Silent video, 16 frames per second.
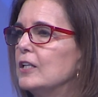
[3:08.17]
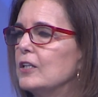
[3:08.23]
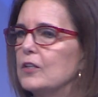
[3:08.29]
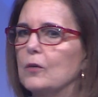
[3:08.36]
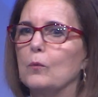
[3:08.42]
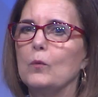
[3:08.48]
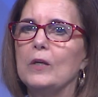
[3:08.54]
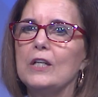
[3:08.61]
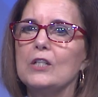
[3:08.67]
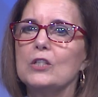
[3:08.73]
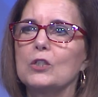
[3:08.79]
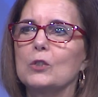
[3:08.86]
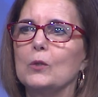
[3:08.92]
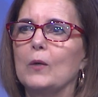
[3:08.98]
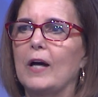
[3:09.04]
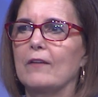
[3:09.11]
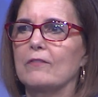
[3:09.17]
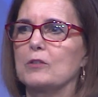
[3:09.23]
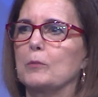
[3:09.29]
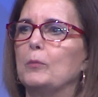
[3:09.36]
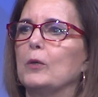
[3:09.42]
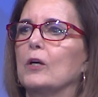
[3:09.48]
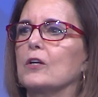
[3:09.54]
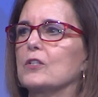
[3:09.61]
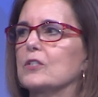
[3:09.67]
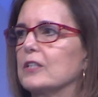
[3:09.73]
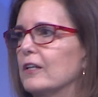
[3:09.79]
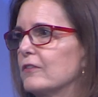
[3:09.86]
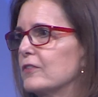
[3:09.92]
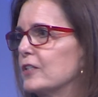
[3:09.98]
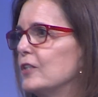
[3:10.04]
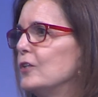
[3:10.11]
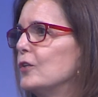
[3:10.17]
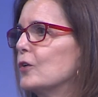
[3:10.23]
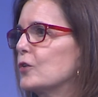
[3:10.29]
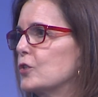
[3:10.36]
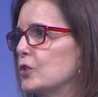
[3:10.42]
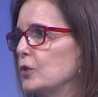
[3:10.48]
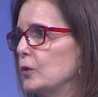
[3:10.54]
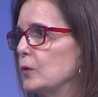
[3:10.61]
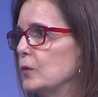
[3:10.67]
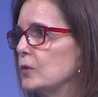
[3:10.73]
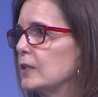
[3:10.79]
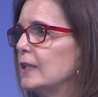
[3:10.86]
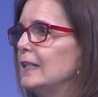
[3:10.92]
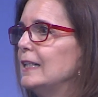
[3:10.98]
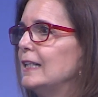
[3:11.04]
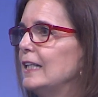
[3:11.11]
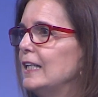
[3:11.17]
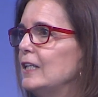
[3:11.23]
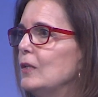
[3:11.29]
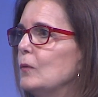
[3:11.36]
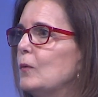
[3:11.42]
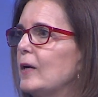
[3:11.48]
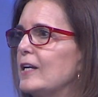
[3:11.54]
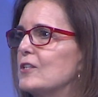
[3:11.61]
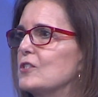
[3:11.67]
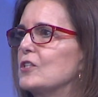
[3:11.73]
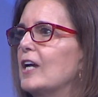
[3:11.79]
that we too have to put ourselves in your shoes, in the white